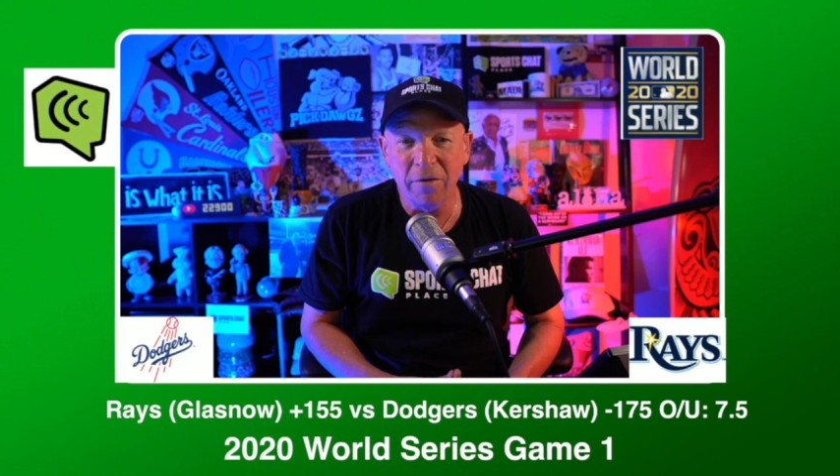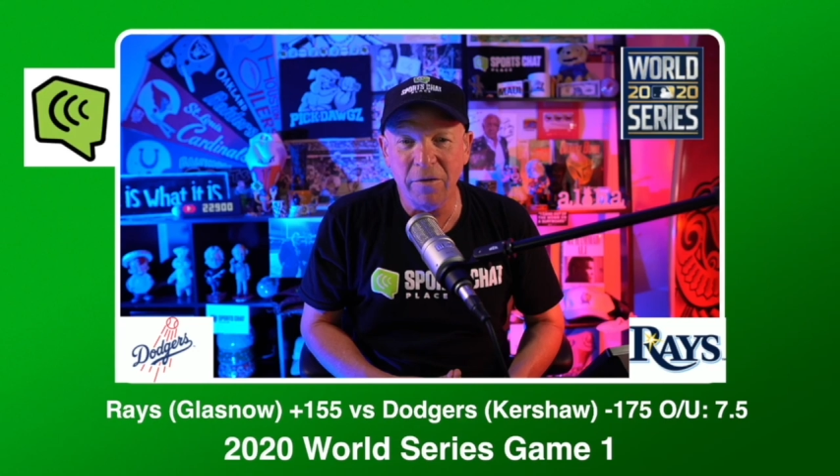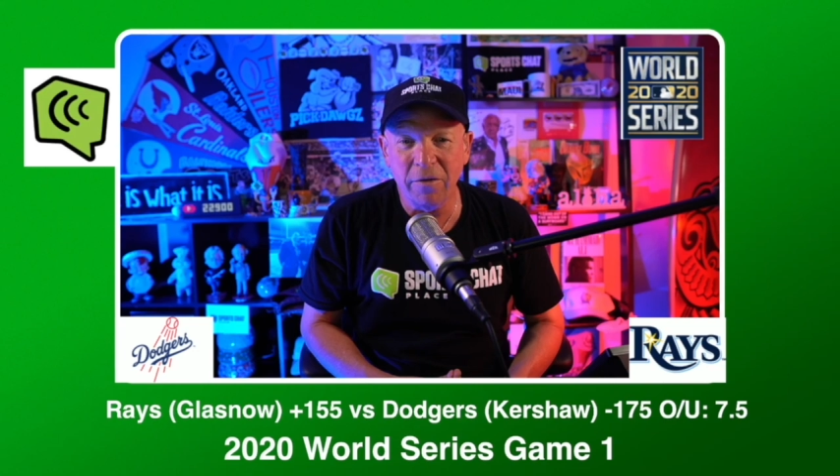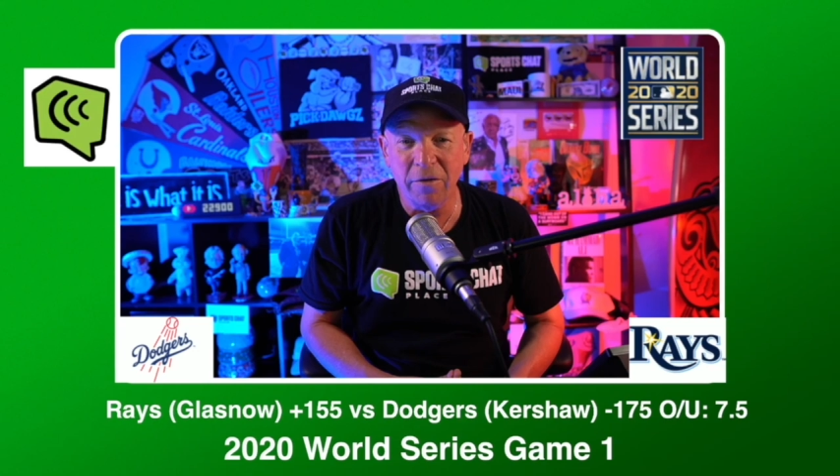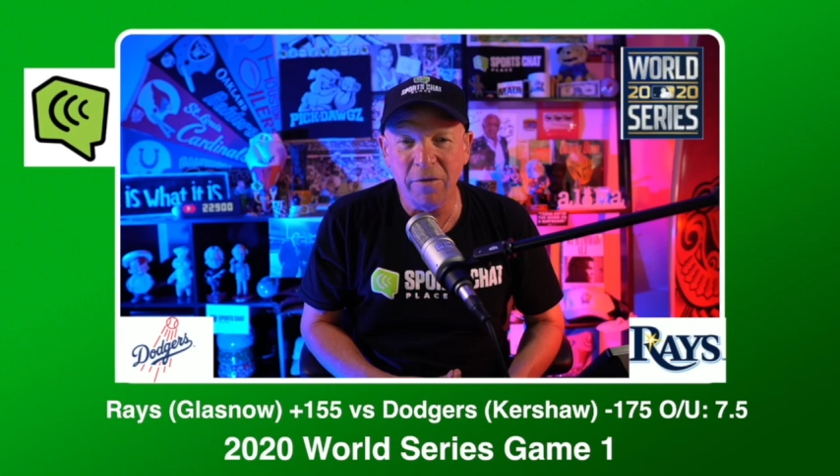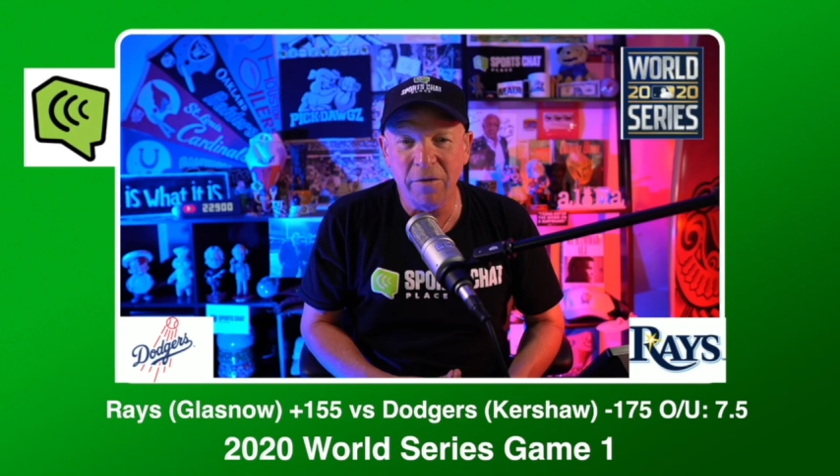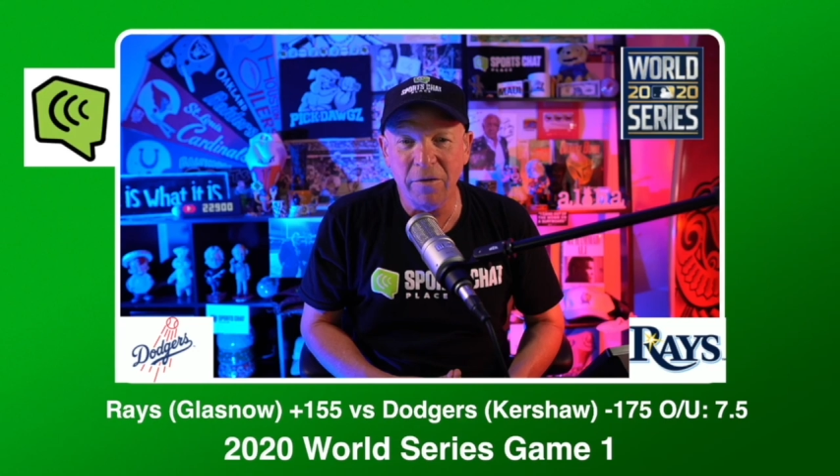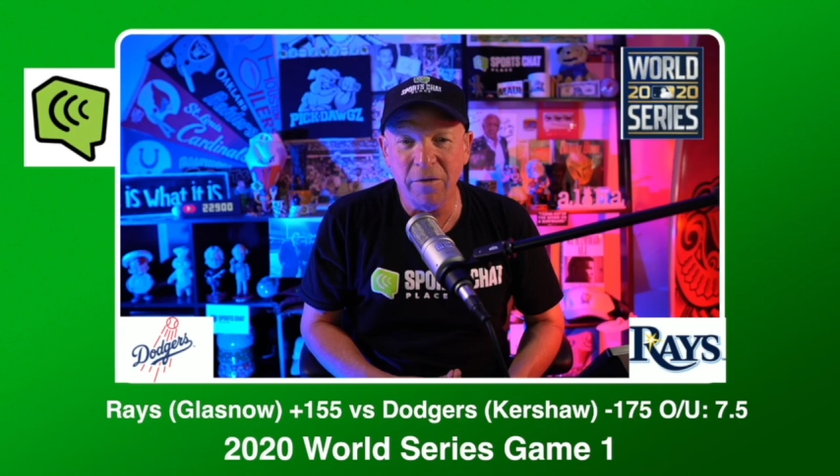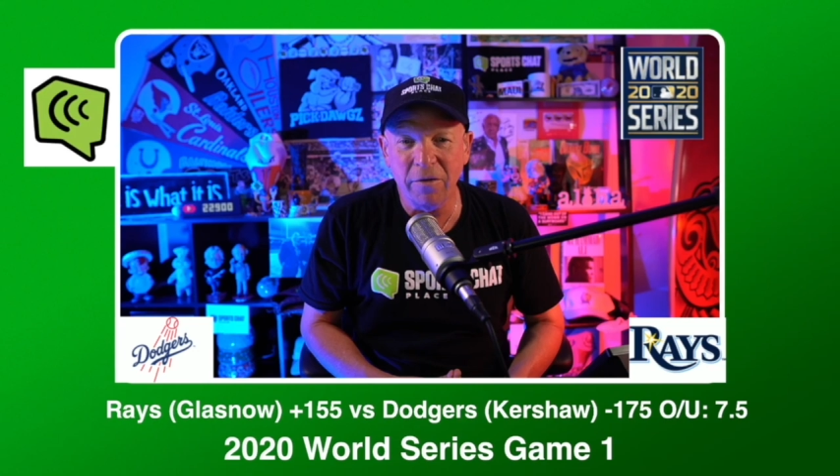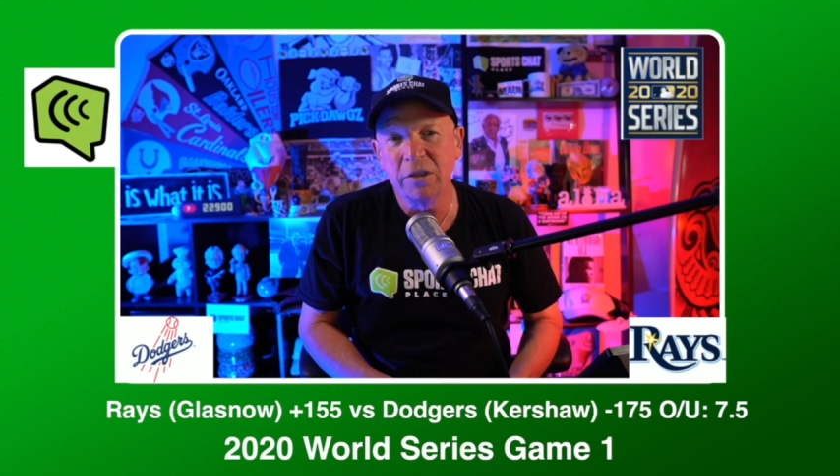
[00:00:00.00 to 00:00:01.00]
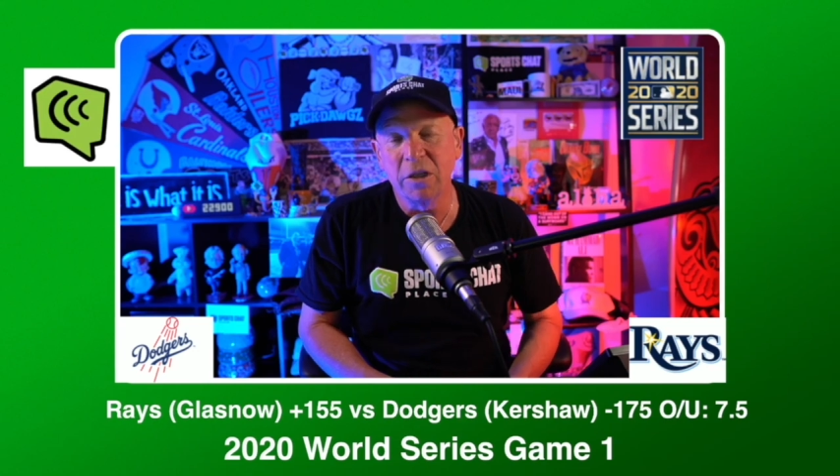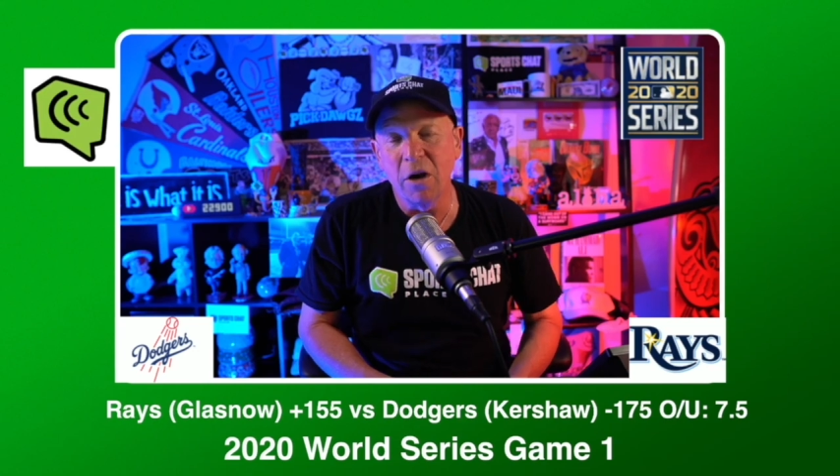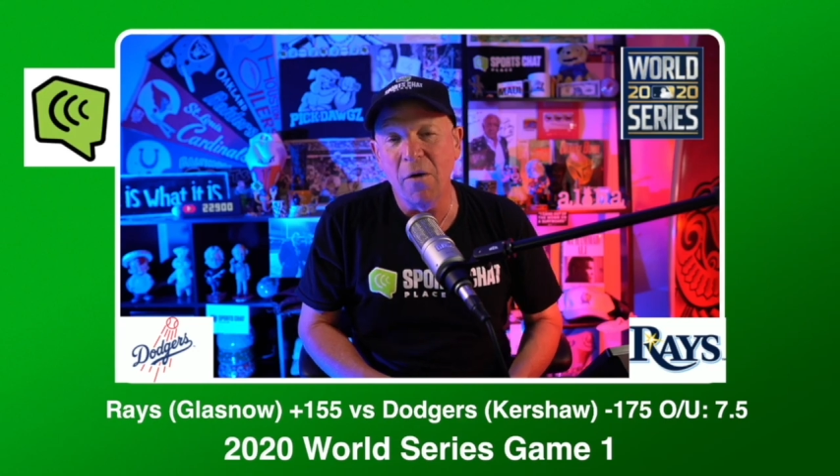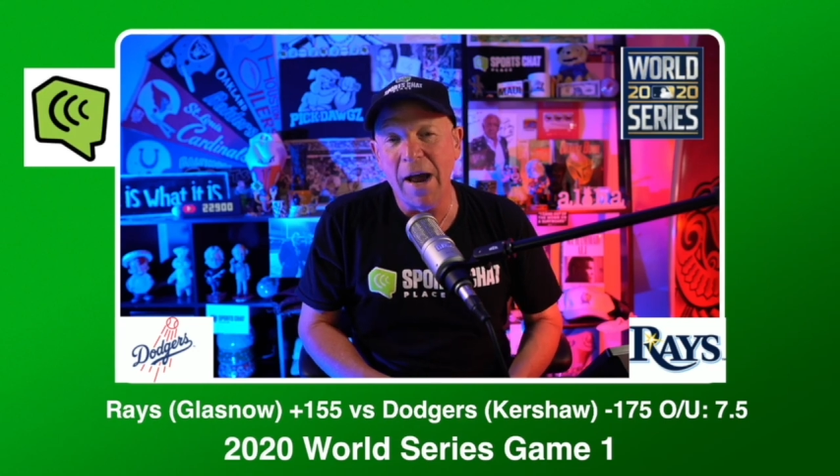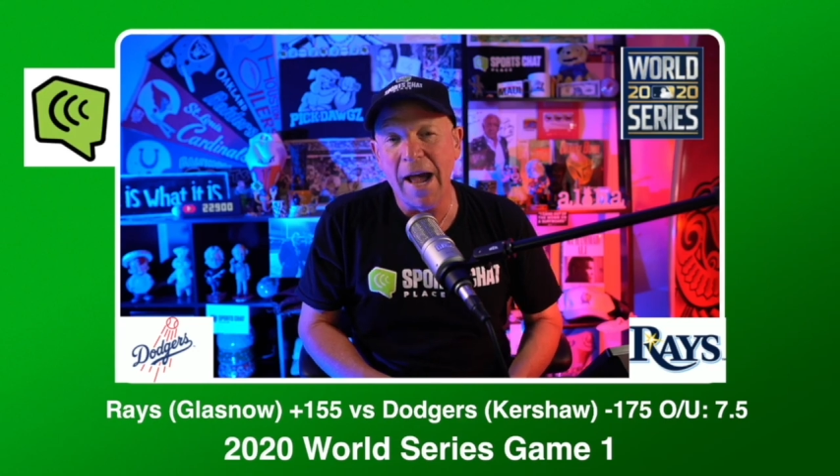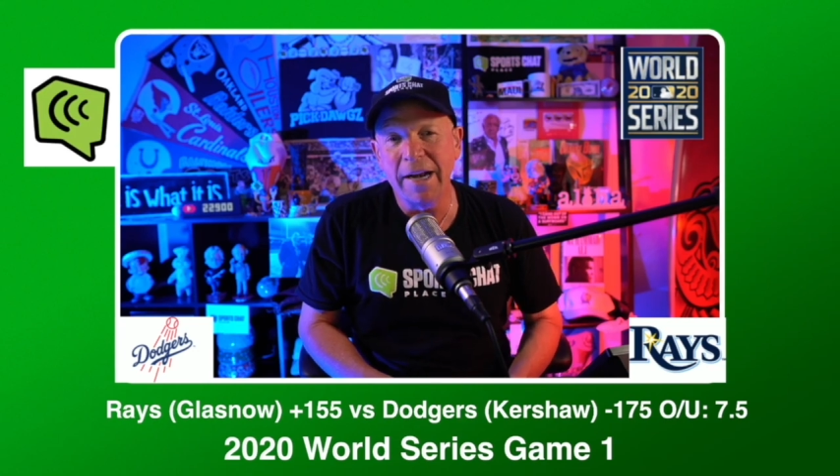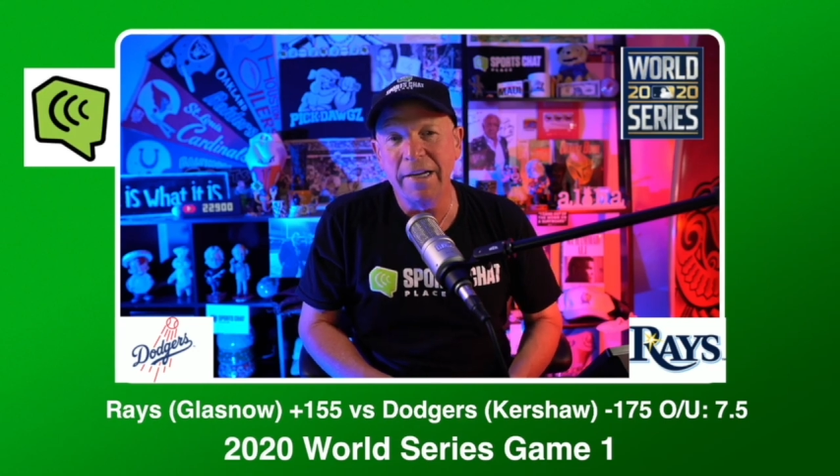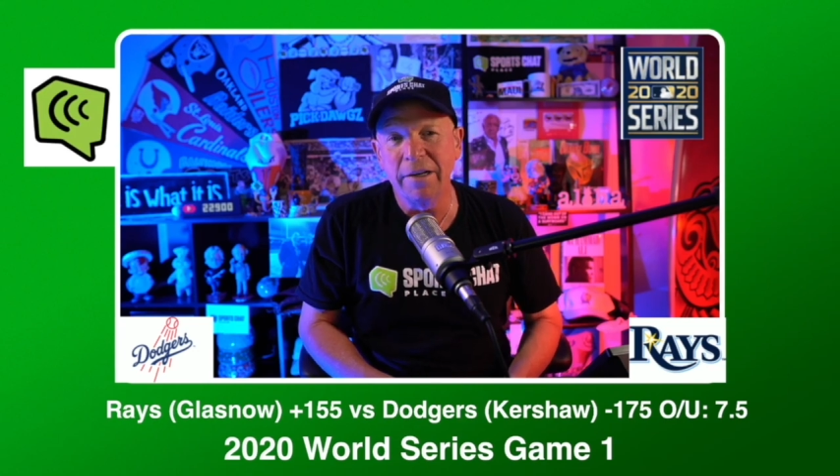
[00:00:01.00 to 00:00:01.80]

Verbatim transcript: season going to go at it.